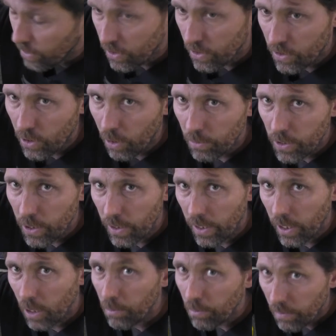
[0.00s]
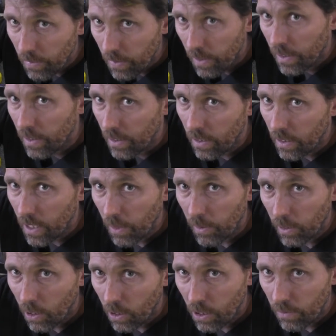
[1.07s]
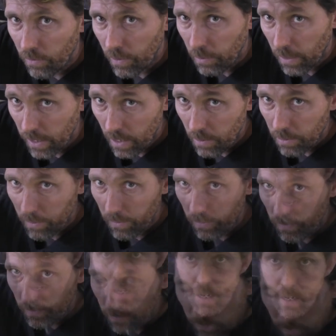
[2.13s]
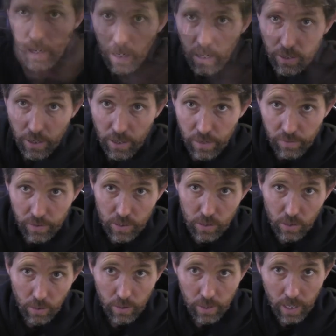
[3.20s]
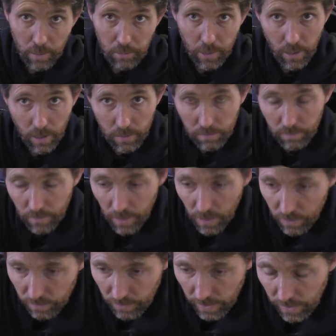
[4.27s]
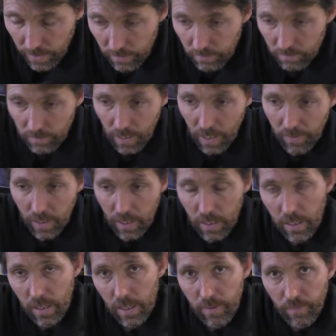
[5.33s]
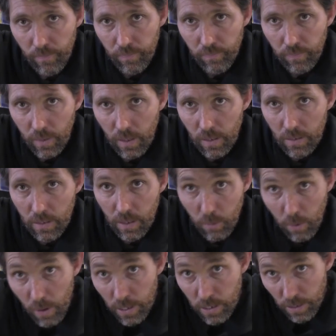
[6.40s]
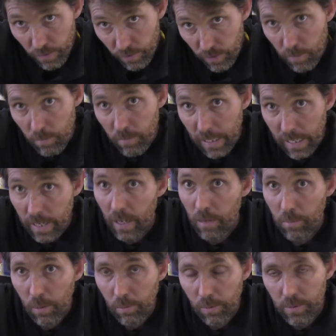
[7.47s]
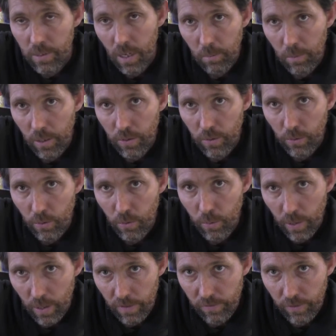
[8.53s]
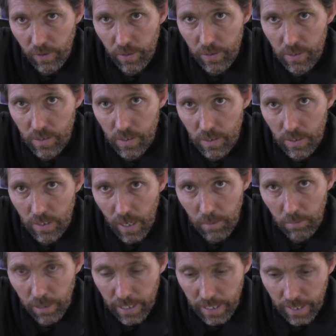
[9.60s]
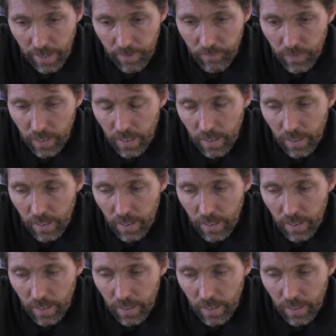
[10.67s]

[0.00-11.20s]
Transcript: just stop turning the helm, go and lock off the bleed nipple. I don't know if you saw on camera, I'll, hopefully it'll come out clearly, is that there were actually a few big air bubbles coming through when I first started bleeding that.